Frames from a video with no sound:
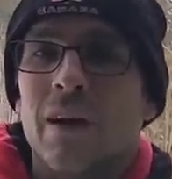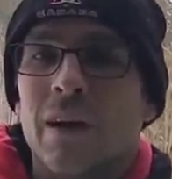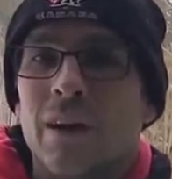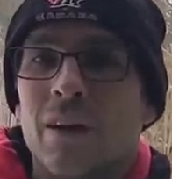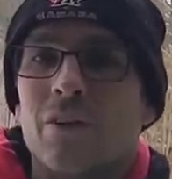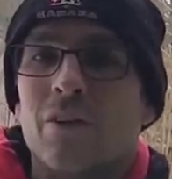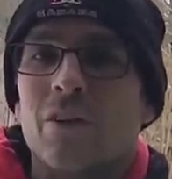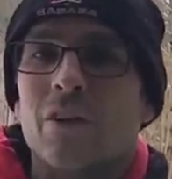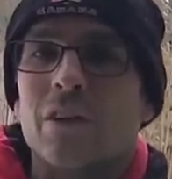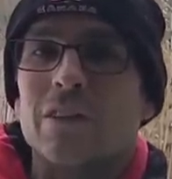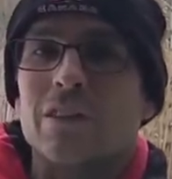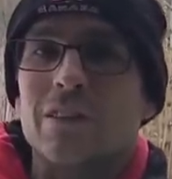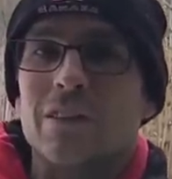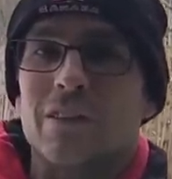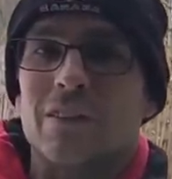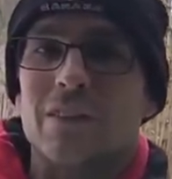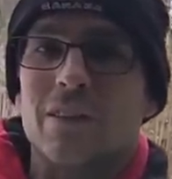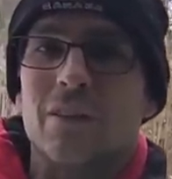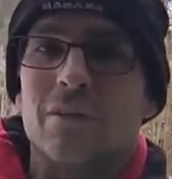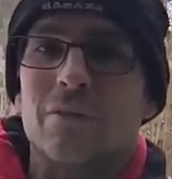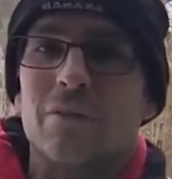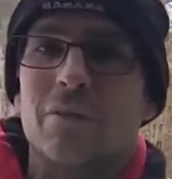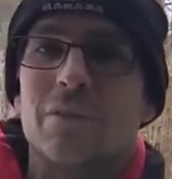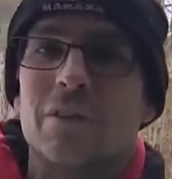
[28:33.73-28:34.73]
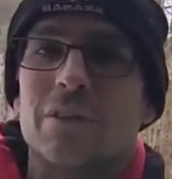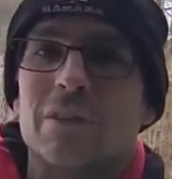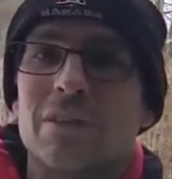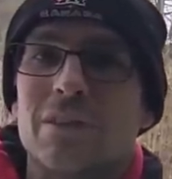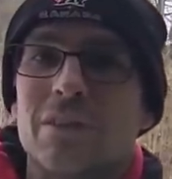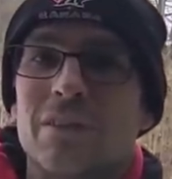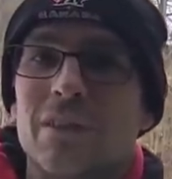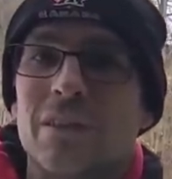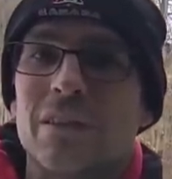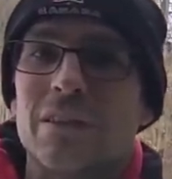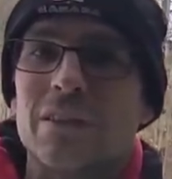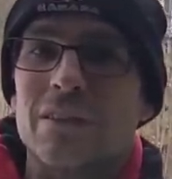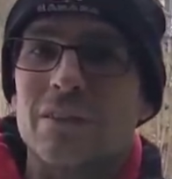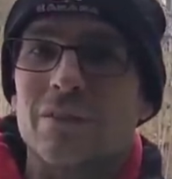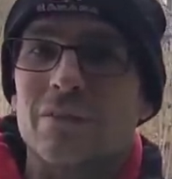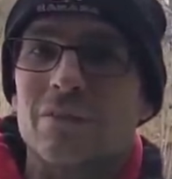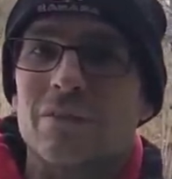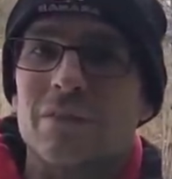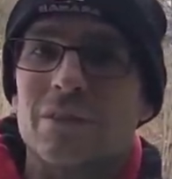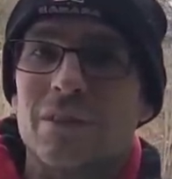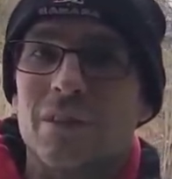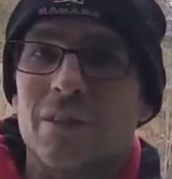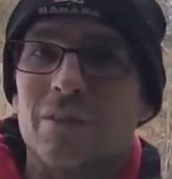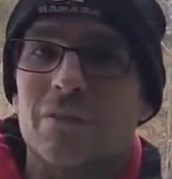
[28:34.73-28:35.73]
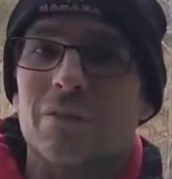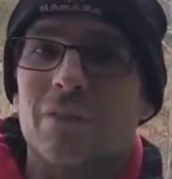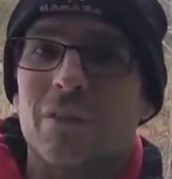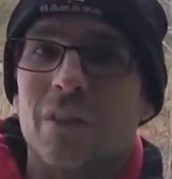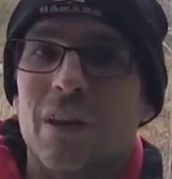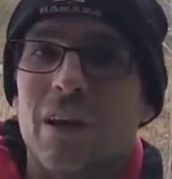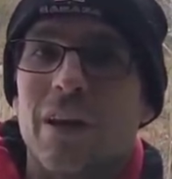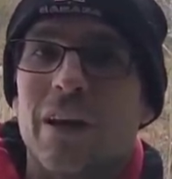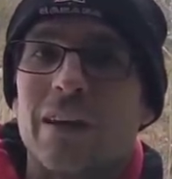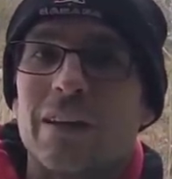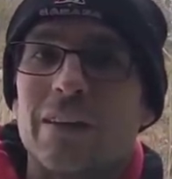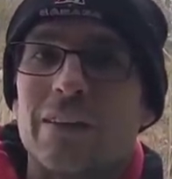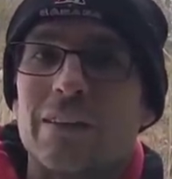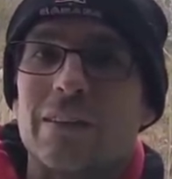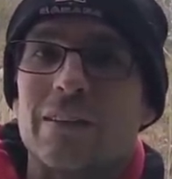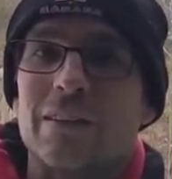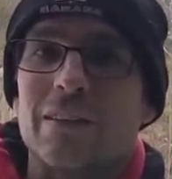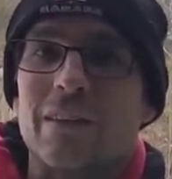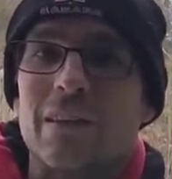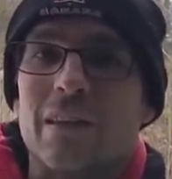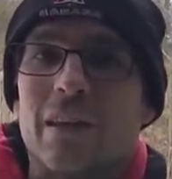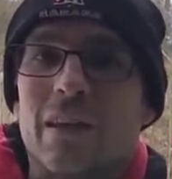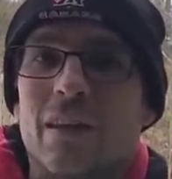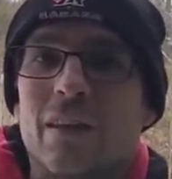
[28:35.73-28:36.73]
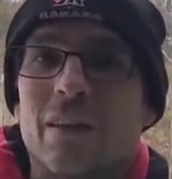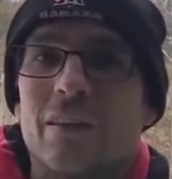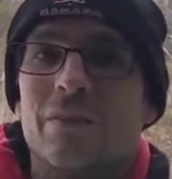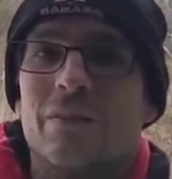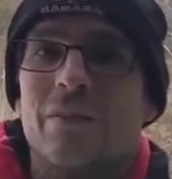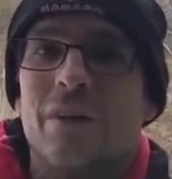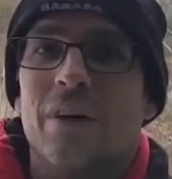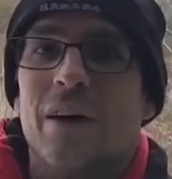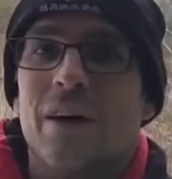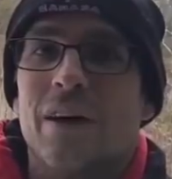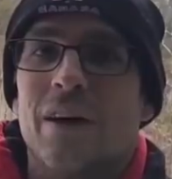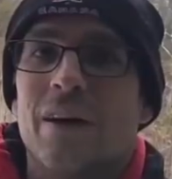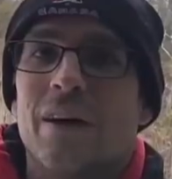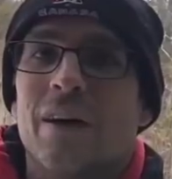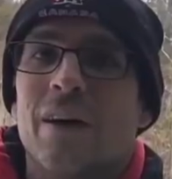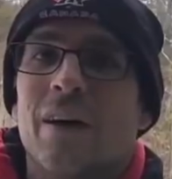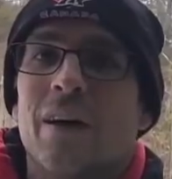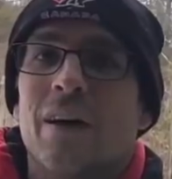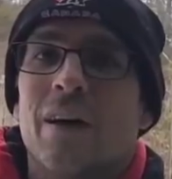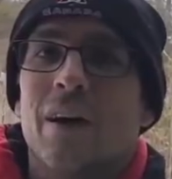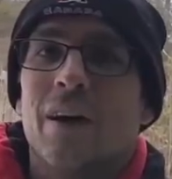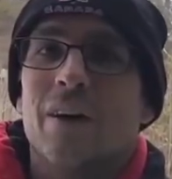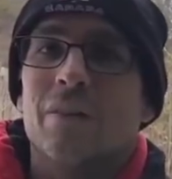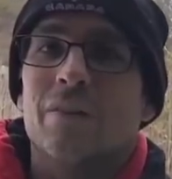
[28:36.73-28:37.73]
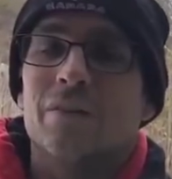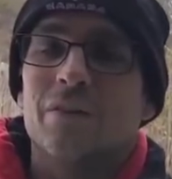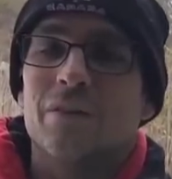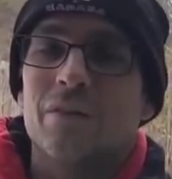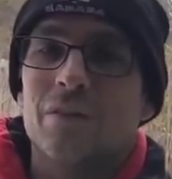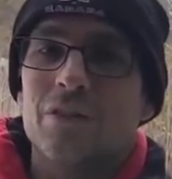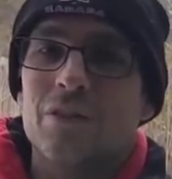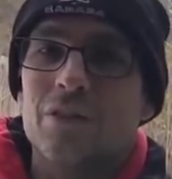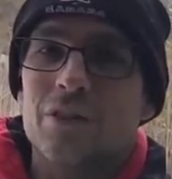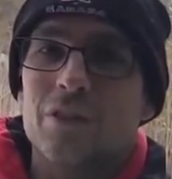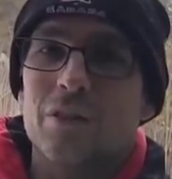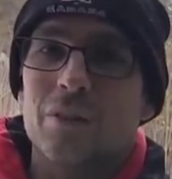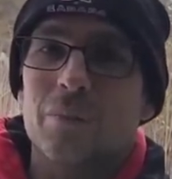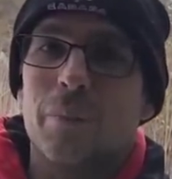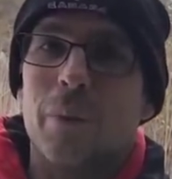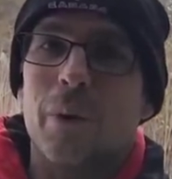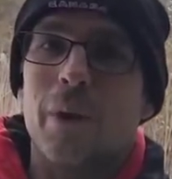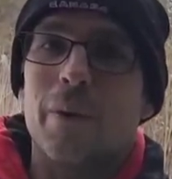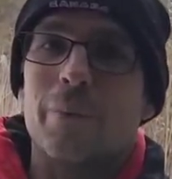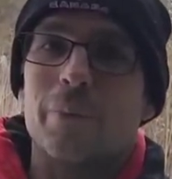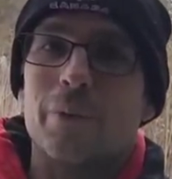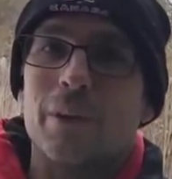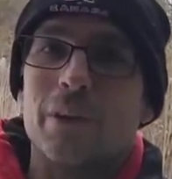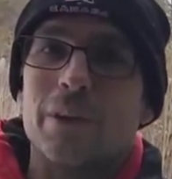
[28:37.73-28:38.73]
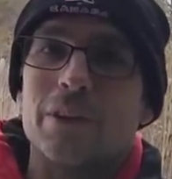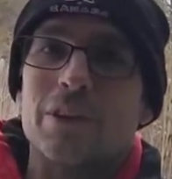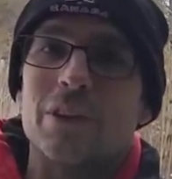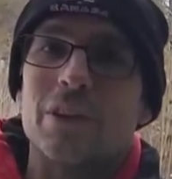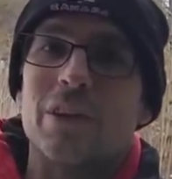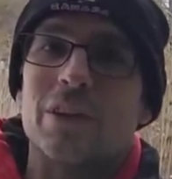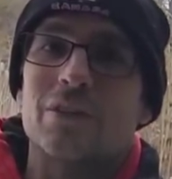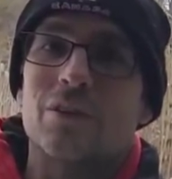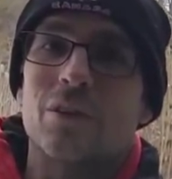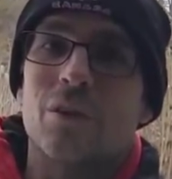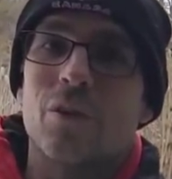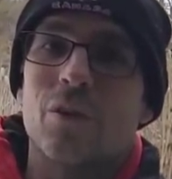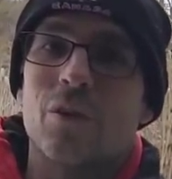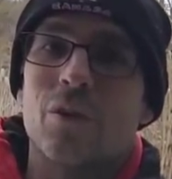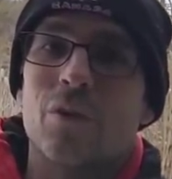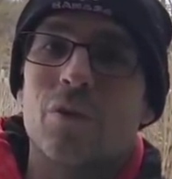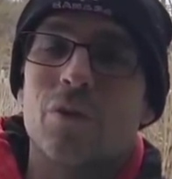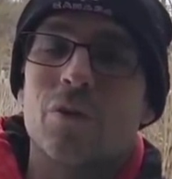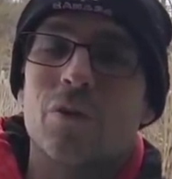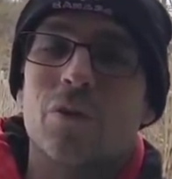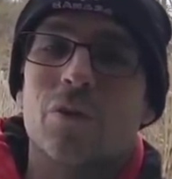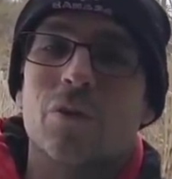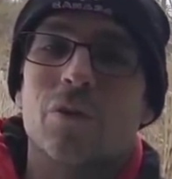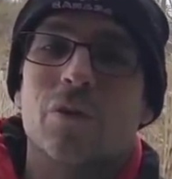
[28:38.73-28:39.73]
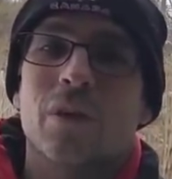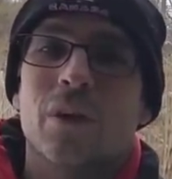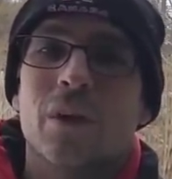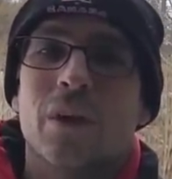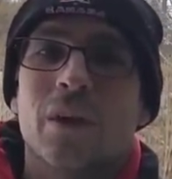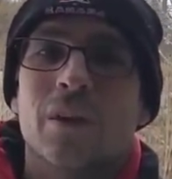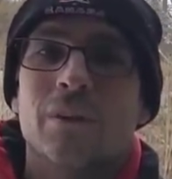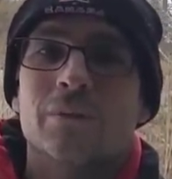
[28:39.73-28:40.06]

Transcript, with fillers: increase the self-resilience and self-reliance of, uh, of just the population as a whole.